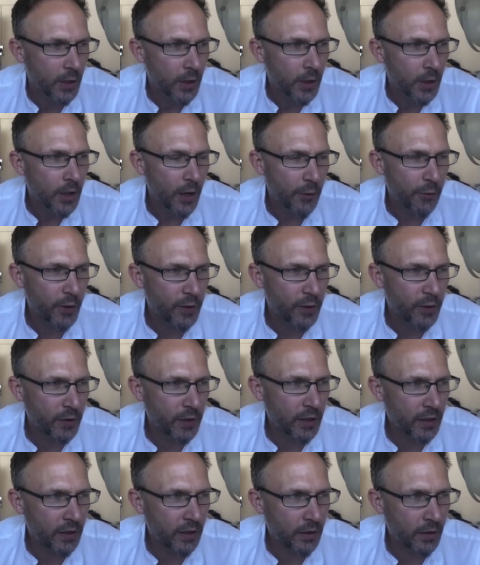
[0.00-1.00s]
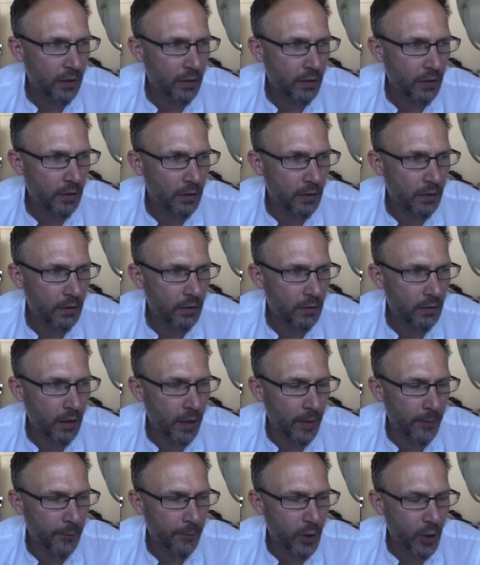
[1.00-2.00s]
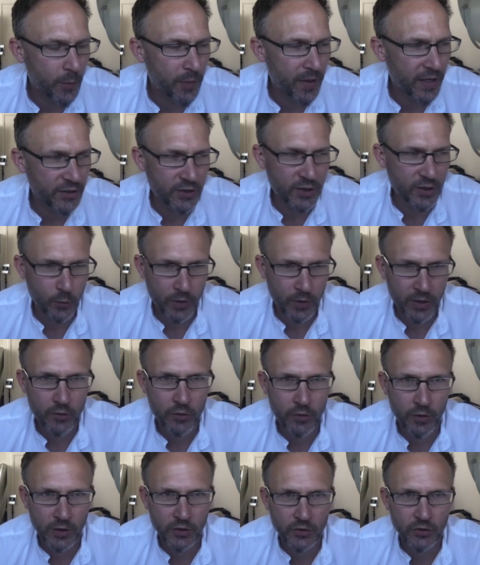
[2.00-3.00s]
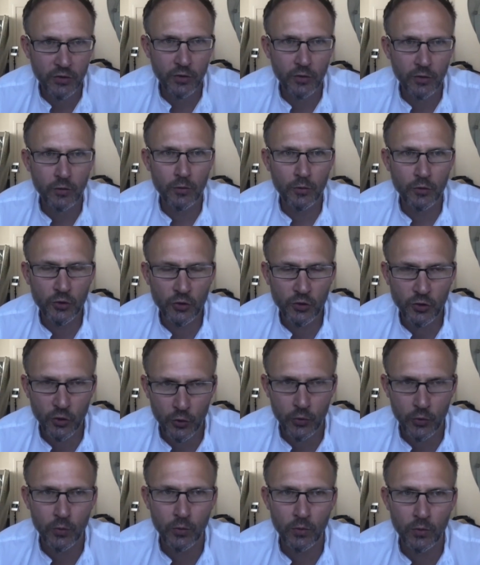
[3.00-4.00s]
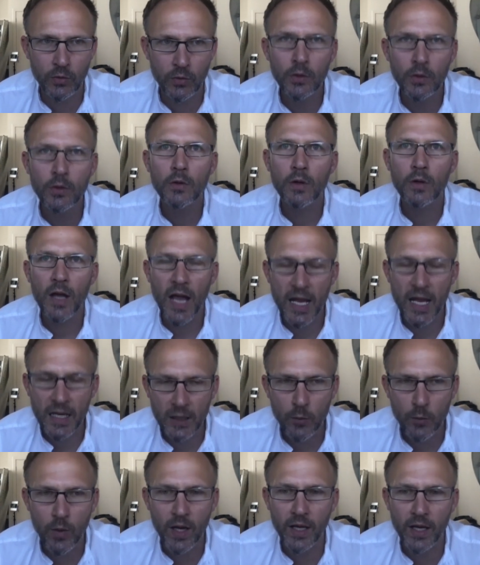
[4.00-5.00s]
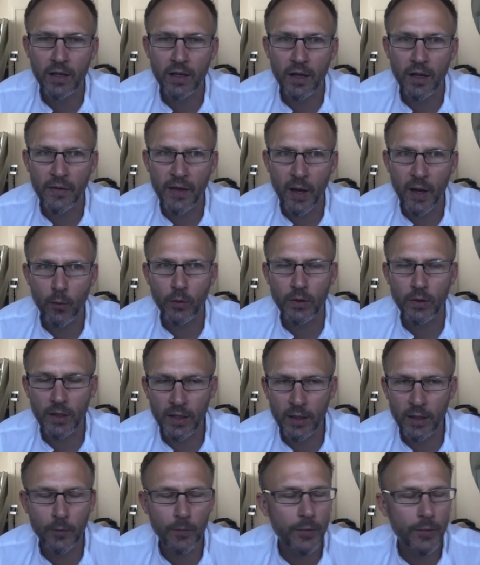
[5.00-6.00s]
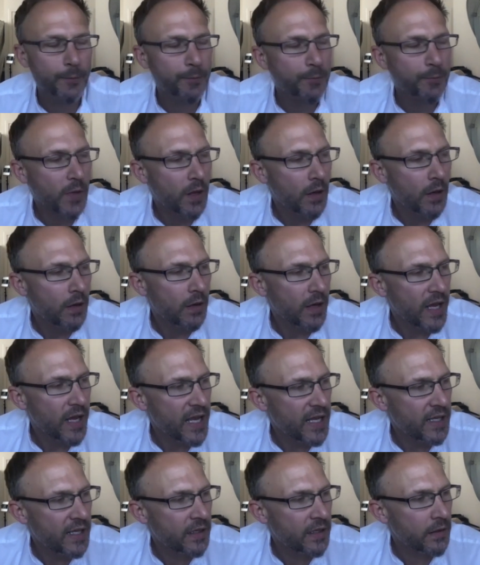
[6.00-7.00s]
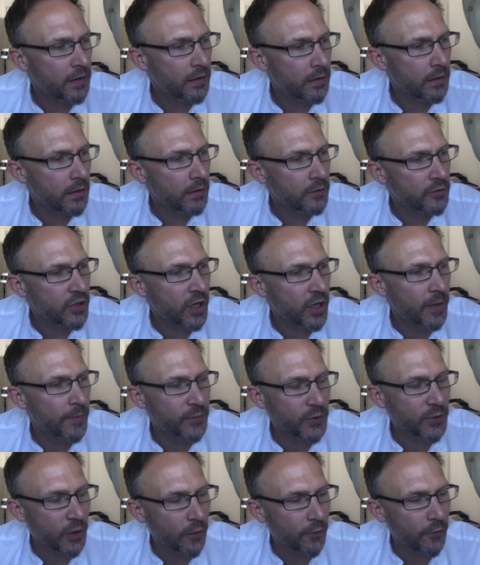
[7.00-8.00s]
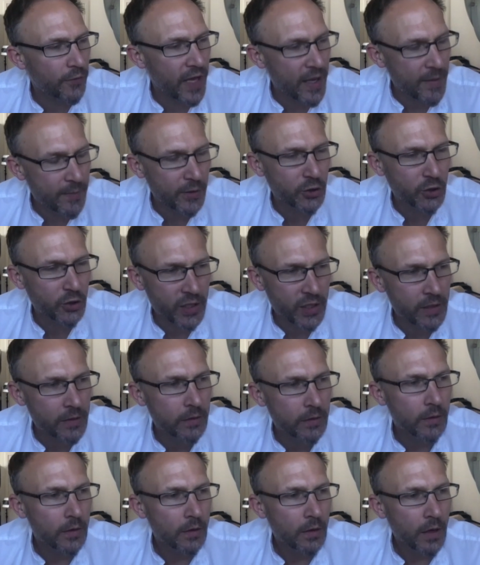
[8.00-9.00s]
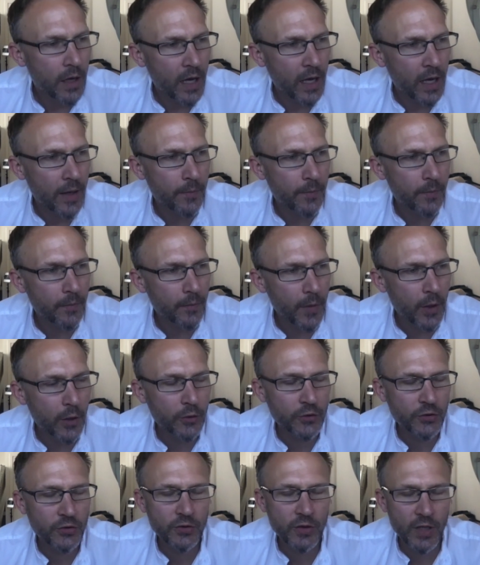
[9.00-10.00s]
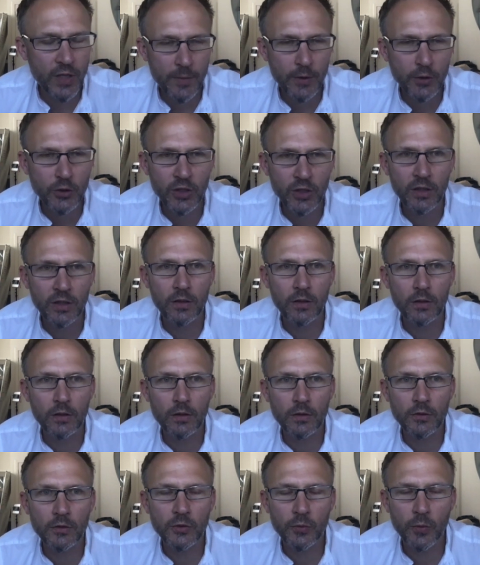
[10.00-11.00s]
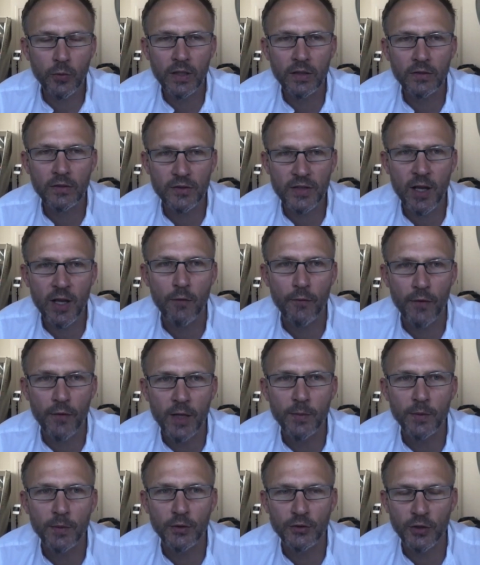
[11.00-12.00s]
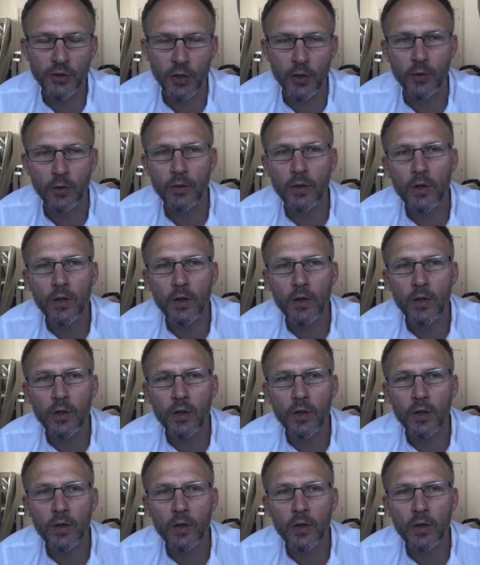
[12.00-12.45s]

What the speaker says: I think the capacity will increase soon anyway, and that will help. In terms of imaging, most imaging suites now available, so